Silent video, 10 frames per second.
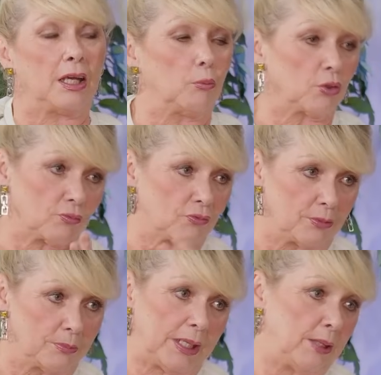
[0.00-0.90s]
it wasn't
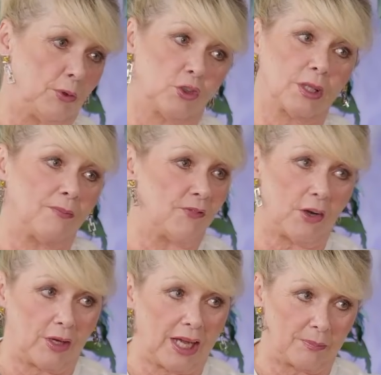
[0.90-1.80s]
from me because I'm
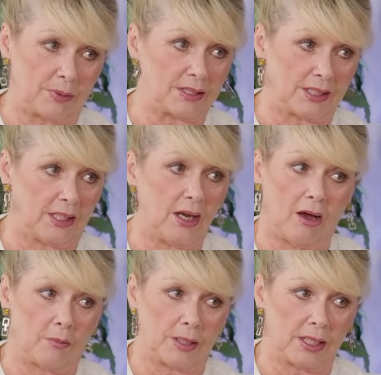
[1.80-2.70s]
very happy singing
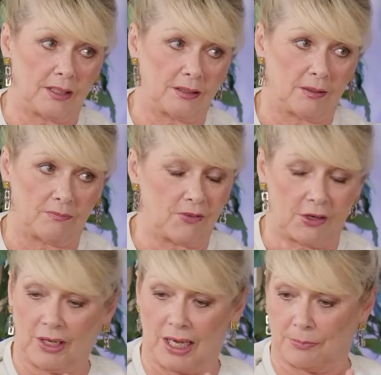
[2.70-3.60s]
harmony I'm
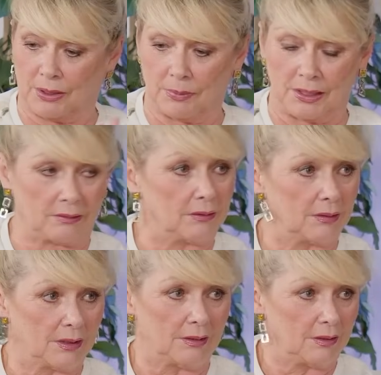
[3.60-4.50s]
very yeah. happy being,
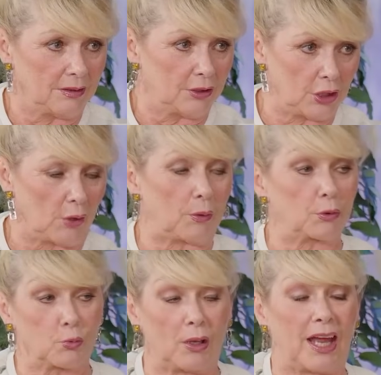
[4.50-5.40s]
you know, there
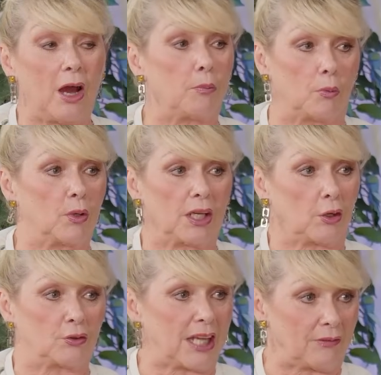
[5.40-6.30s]
was one album when I
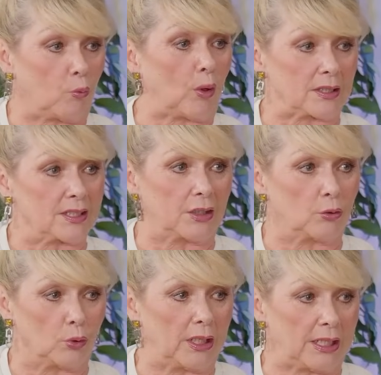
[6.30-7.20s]
don't have one
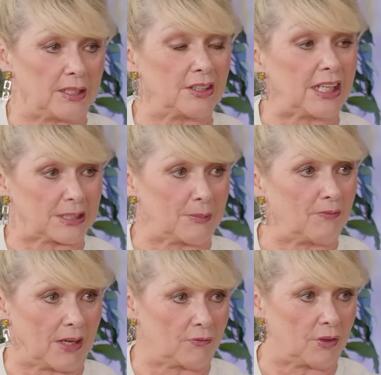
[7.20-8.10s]
single lead, and yet it's my
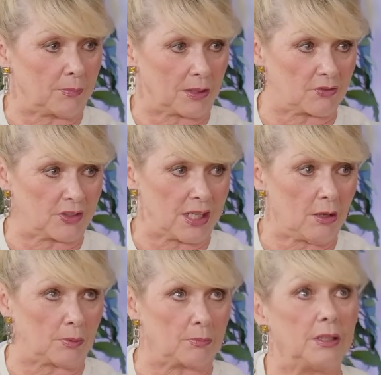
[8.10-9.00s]
favourite Bucks Fizz
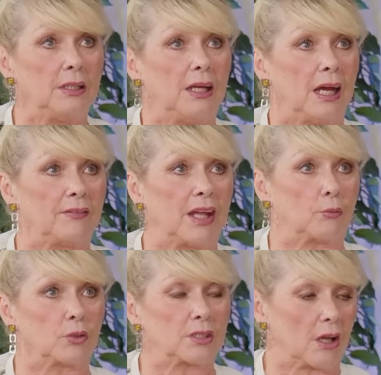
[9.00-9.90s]
album. And
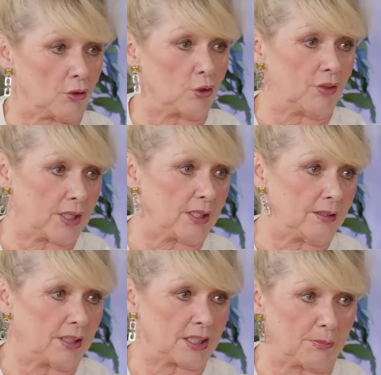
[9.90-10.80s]
that was Are You
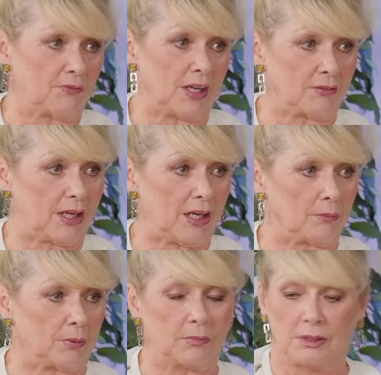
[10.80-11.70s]
Ready? That's my favourite
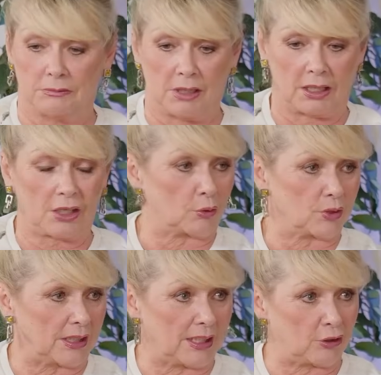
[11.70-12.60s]
album. And I don't
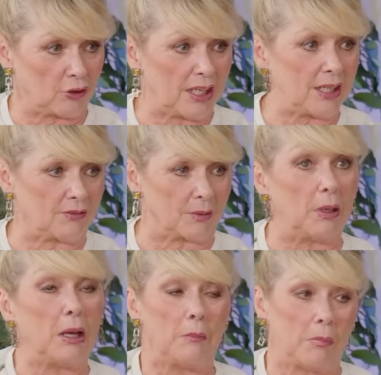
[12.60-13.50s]
sing lead on any of them.
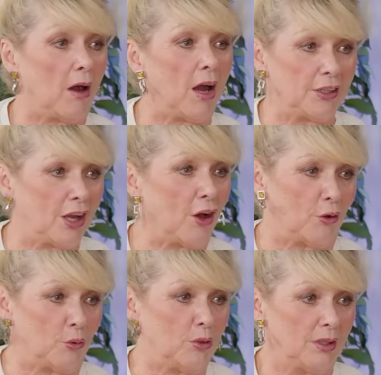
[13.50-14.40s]
But I
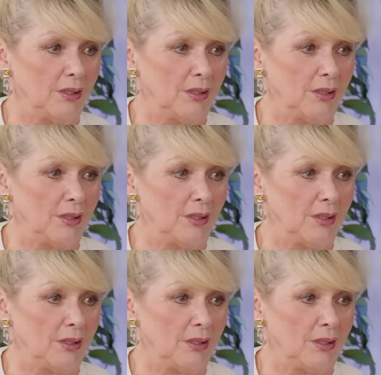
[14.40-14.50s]
know